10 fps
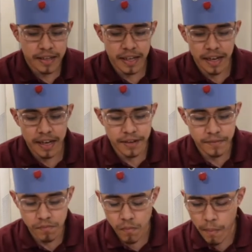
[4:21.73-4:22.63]
that
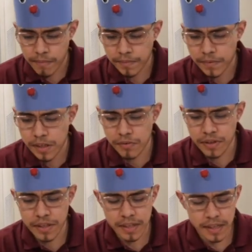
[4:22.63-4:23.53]
you
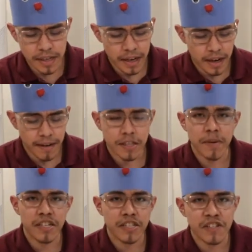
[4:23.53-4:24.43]
would see, uh,
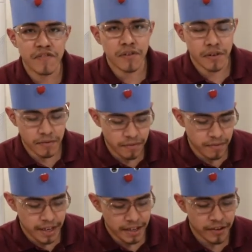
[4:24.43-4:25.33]
especially for
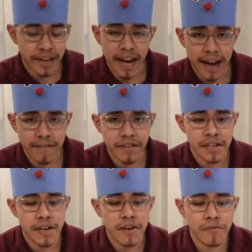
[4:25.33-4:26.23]
reindeer calves,
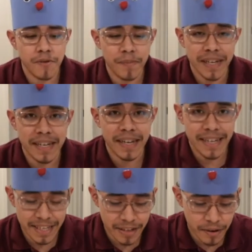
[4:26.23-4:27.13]
would be
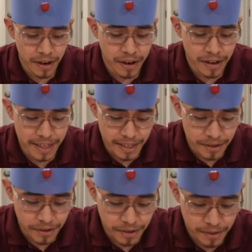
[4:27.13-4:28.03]
e uh,
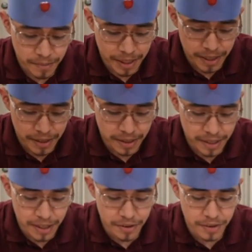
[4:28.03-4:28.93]
eagles because
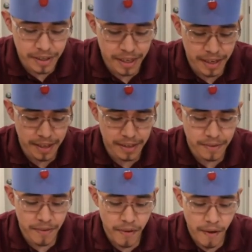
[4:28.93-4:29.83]
eagles can
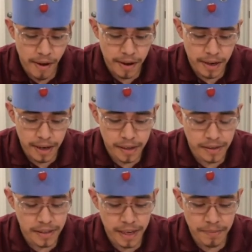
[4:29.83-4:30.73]

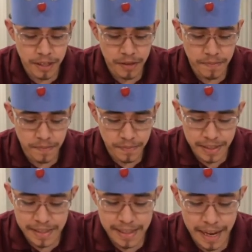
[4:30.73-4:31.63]
uh, up,
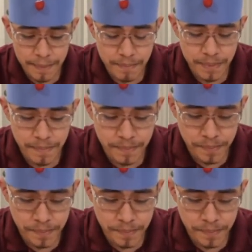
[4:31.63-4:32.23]
snap